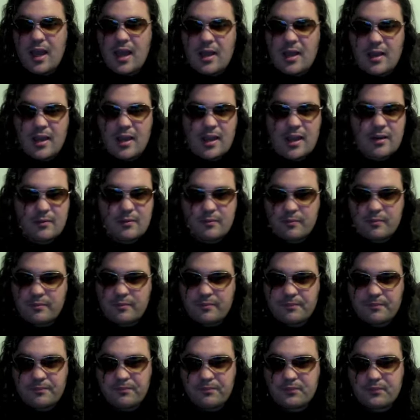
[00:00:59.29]
And
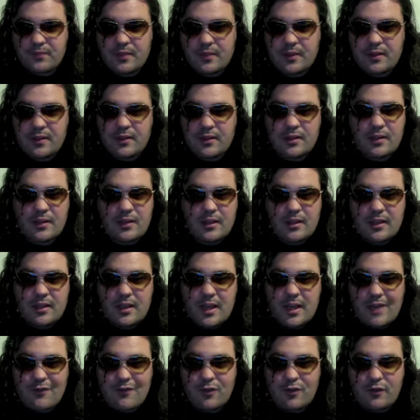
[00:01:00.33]

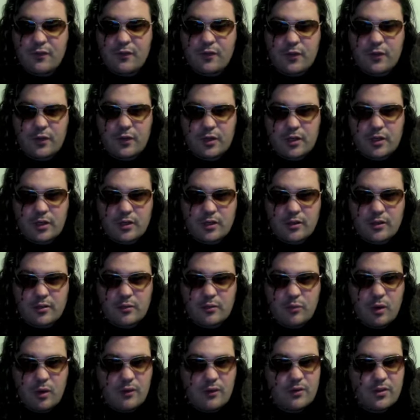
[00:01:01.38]
for
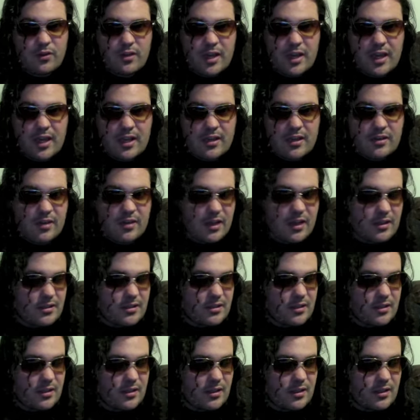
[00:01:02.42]
what I have to say is that